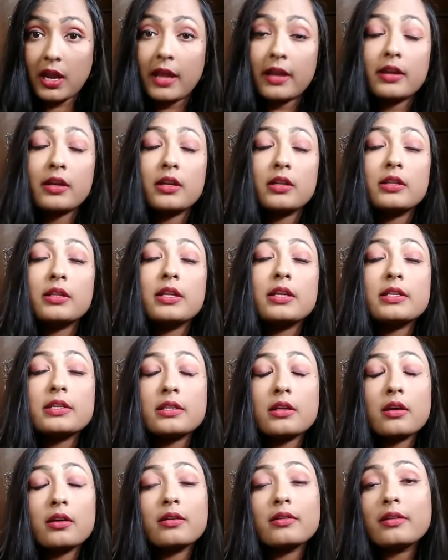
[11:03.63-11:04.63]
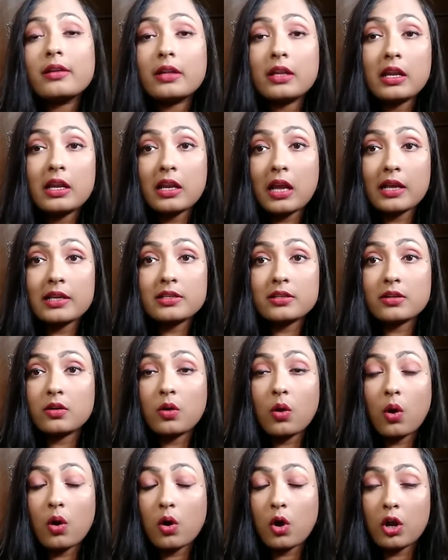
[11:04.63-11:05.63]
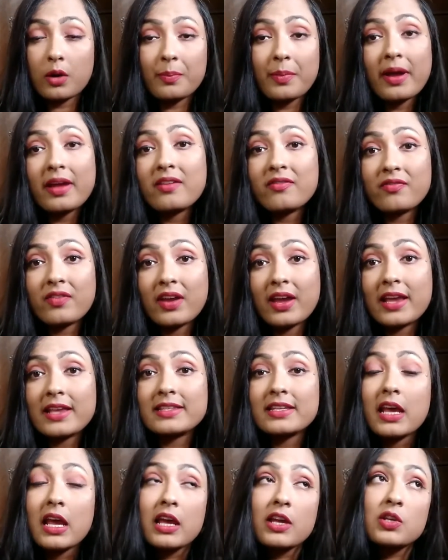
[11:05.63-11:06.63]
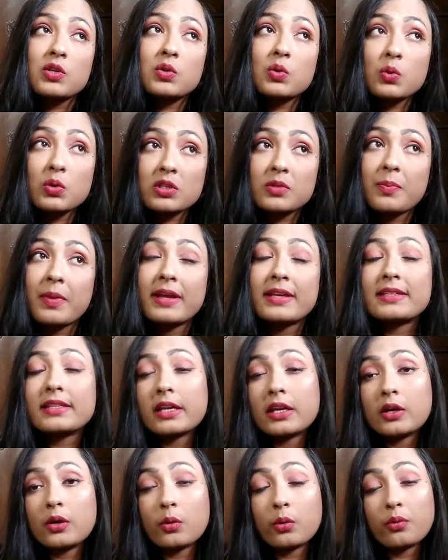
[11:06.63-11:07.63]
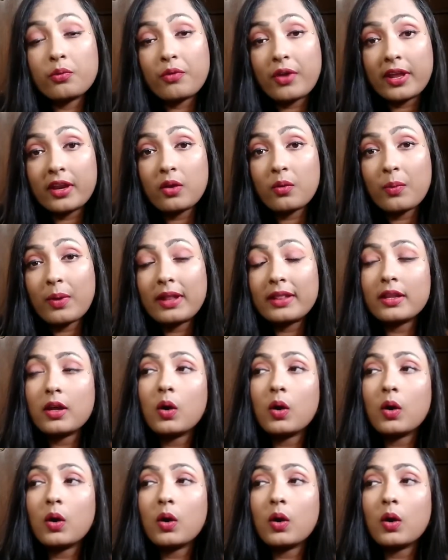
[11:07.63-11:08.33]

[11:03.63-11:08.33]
and this really lasts long on my face, suits my skin tone very well.